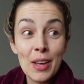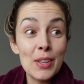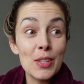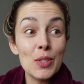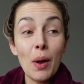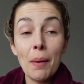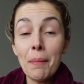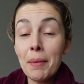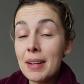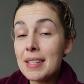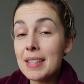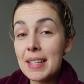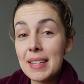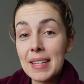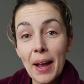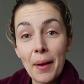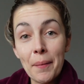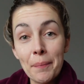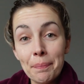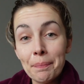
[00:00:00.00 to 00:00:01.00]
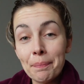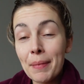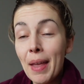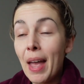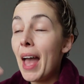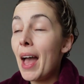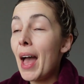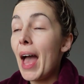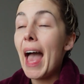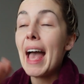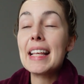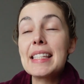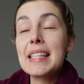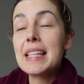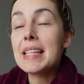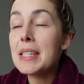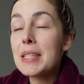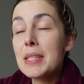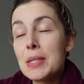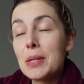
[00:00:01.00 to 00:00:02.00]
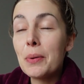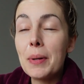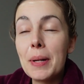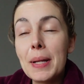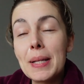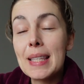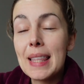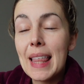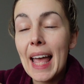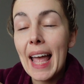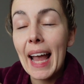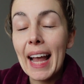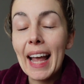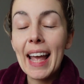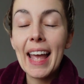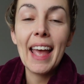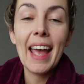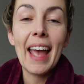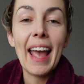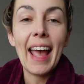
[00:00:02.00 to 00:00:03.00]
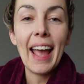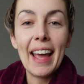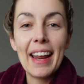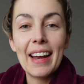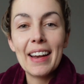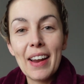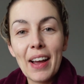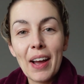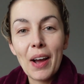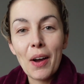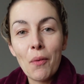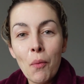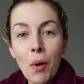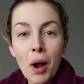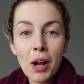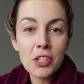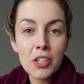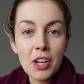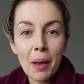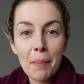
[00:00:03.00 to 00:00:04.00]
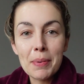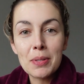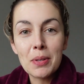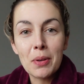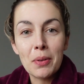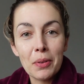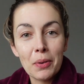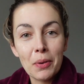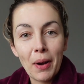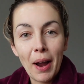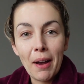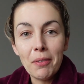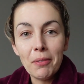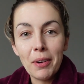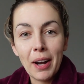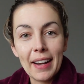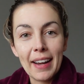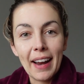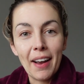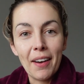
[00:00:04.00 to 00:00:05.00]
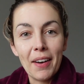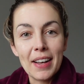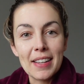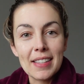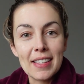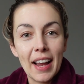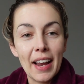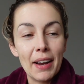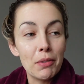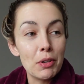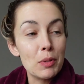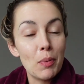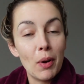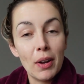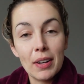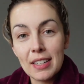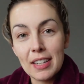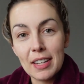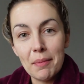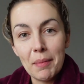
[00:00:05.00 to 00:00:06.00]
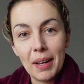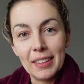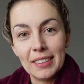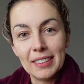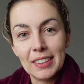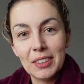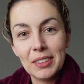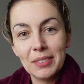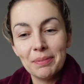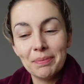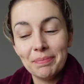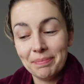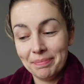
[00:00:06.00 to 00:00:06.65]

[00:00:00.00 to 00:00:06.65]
So I'm going to sit down as this is doing its thing and uh, watch an episode of The Crown right now as I respond to emails.